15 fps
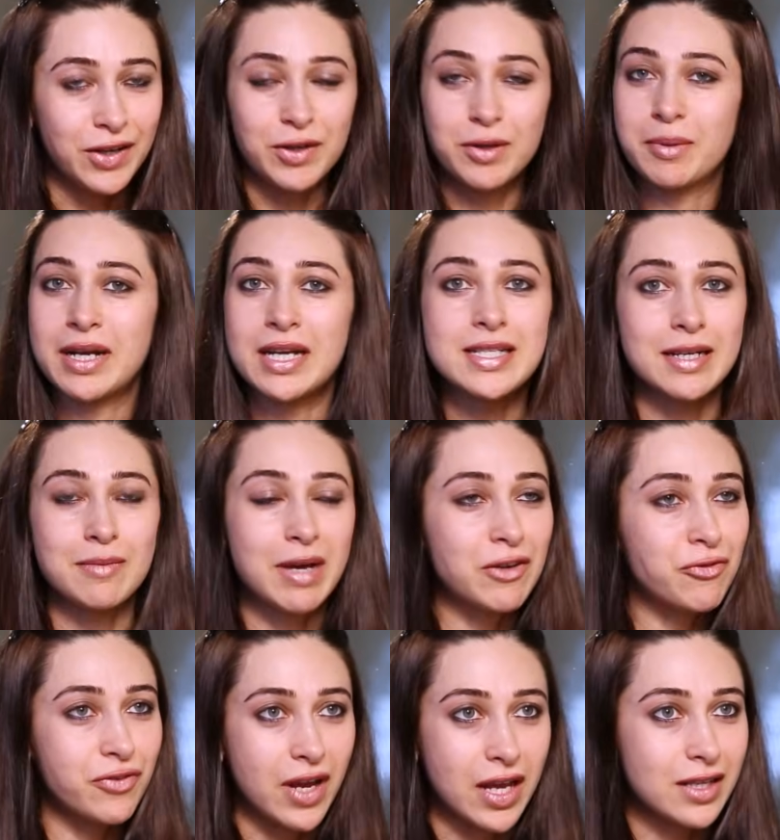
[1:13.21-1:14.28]
You know, when I tell
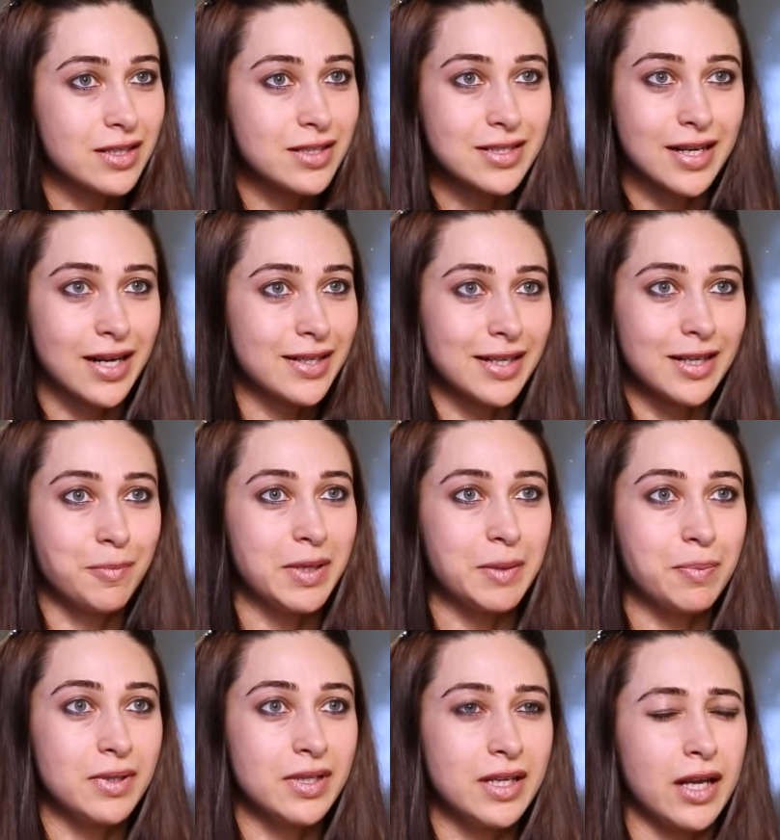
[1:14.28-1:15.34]
my friends and I tell
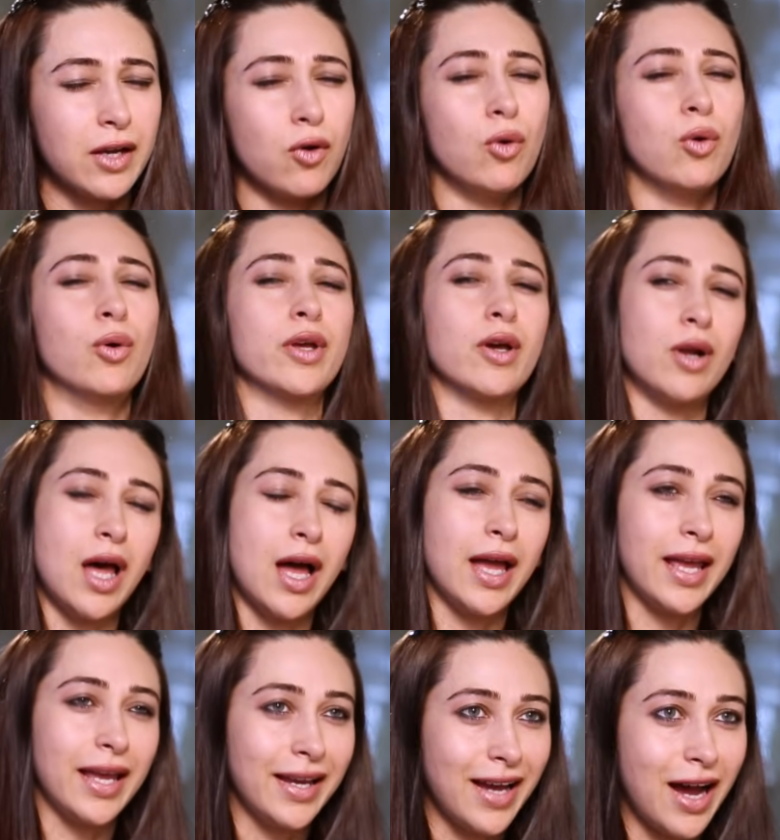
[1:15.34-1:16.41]
people, they're like, oh, you're
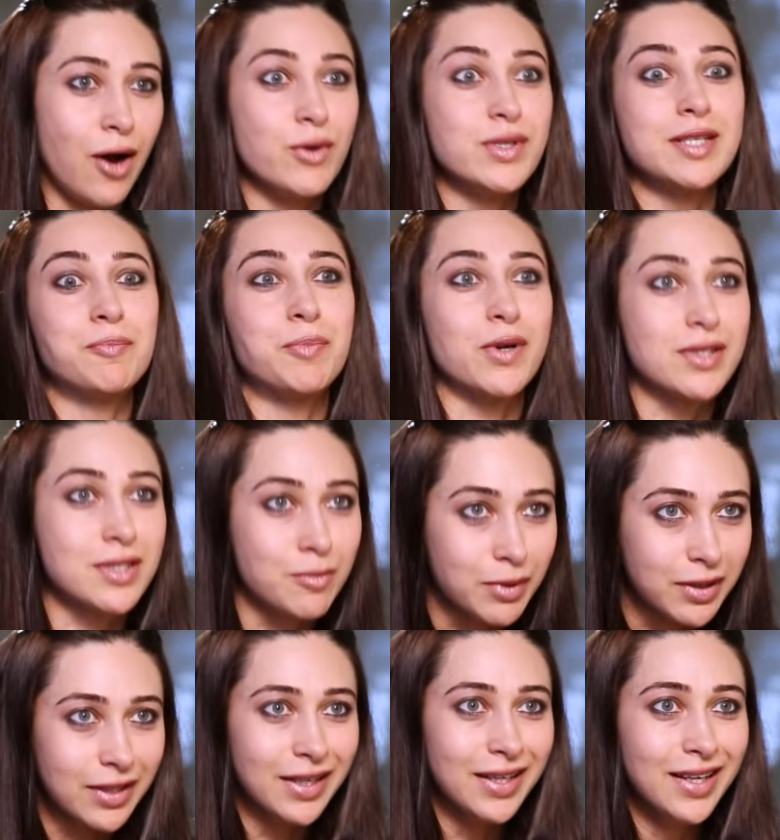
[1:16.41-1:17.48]
lying. How is it
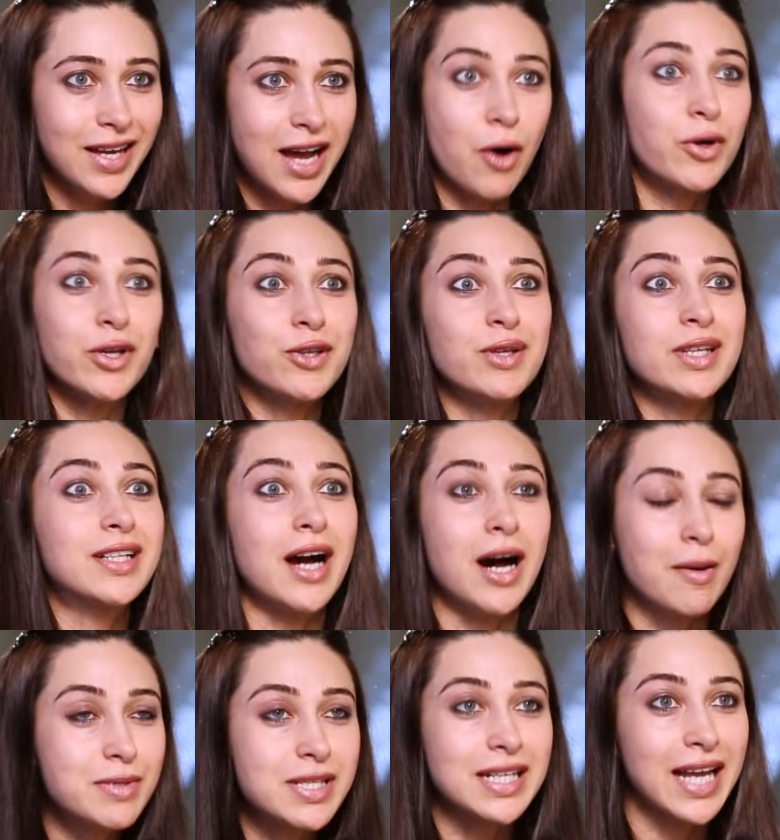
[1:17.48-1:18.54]
possible? How can you eat
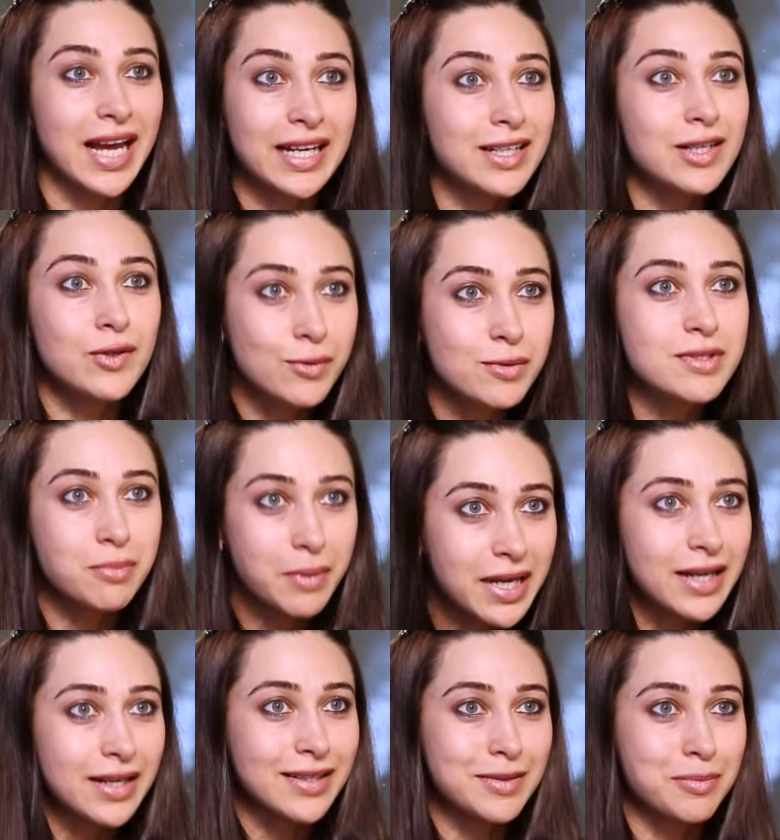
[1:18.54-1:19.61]
carbs at night and lose
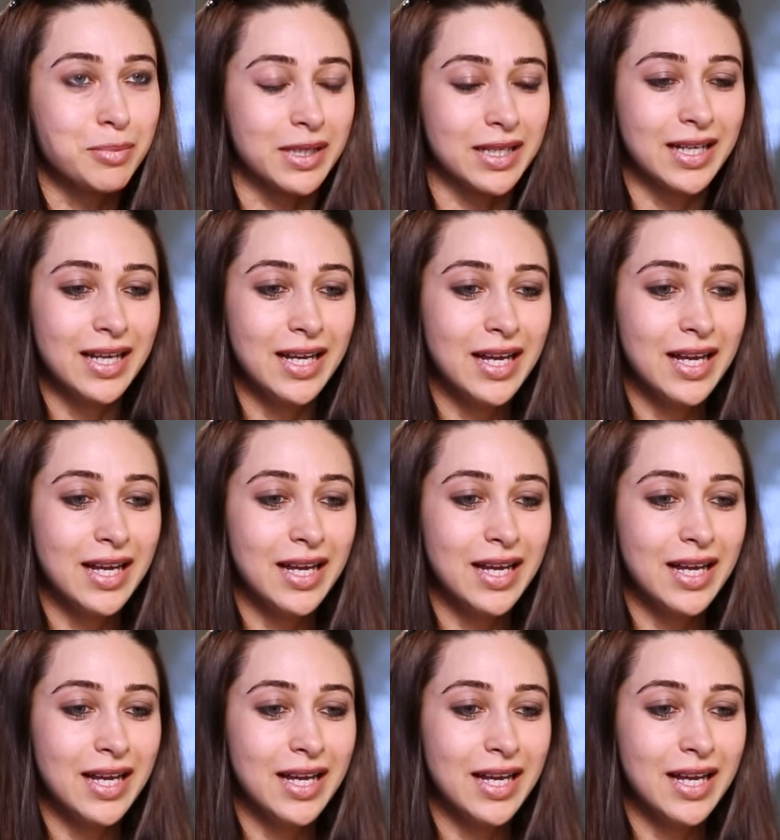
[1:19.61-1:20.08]
weight? But